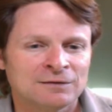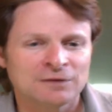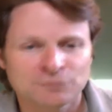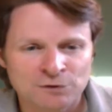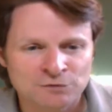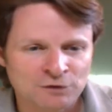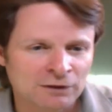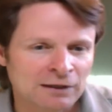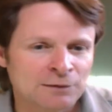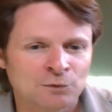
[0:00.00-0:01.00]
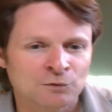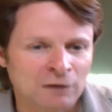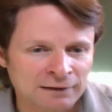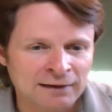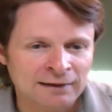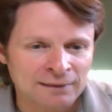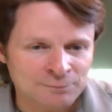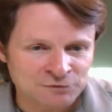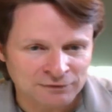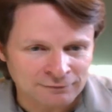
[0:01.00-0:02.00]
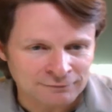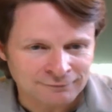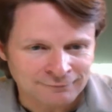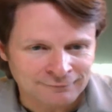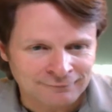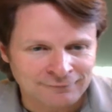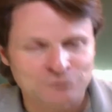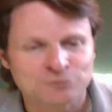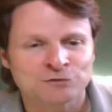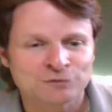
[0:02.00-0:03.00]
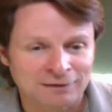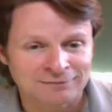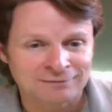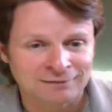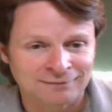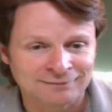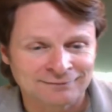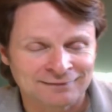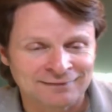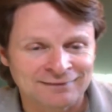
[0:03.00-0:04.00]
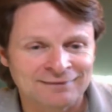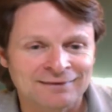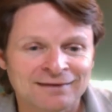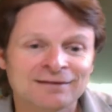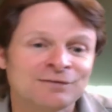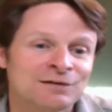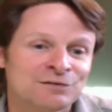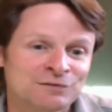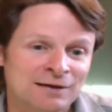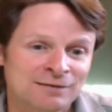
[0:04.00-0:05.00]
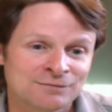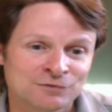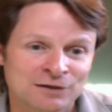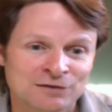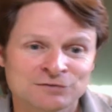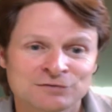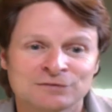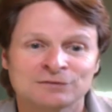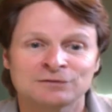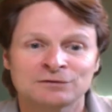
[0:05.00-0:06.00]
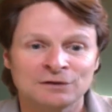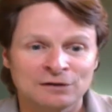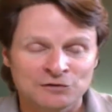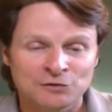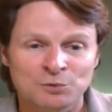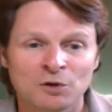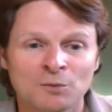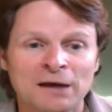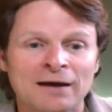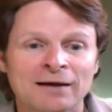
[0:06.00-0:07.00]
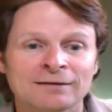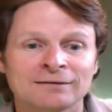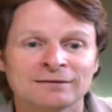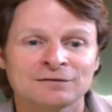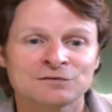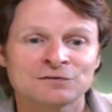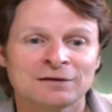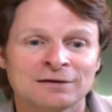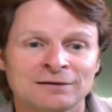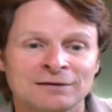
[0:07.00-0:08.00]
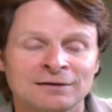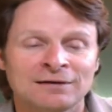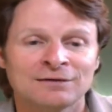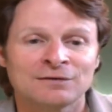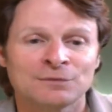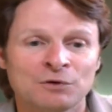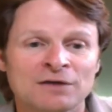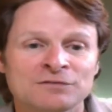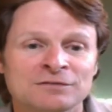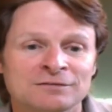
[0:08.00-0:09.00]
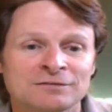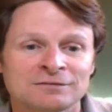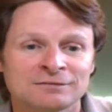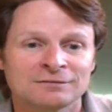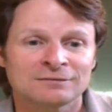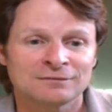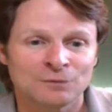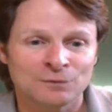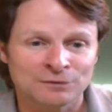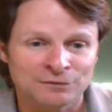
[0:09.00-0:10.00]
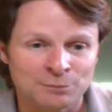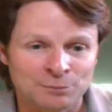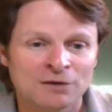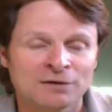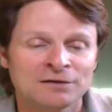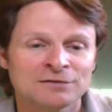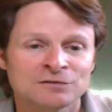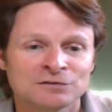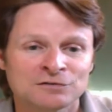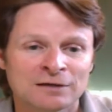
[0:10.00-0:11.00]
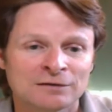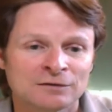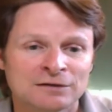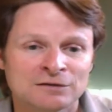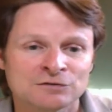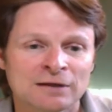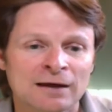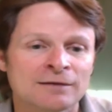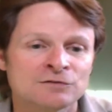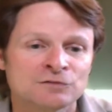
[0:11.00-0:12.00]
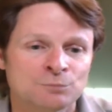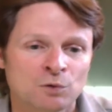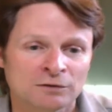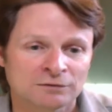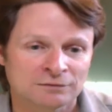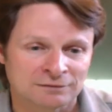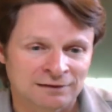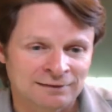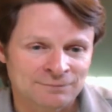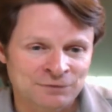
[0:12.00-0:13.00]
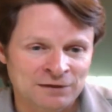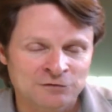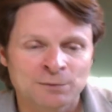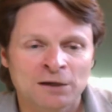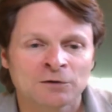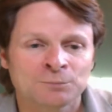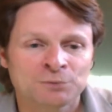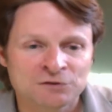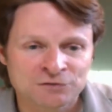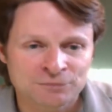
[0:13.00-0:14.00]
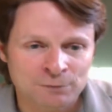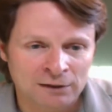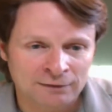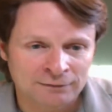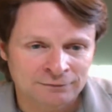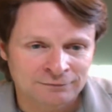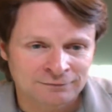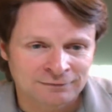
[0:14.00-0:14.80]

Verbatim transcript: If we feel like we're running on empty, as the song says, then I think it's time for us to, to pull back and to say the presents or the parties, etc., is not as important as my own peace of mind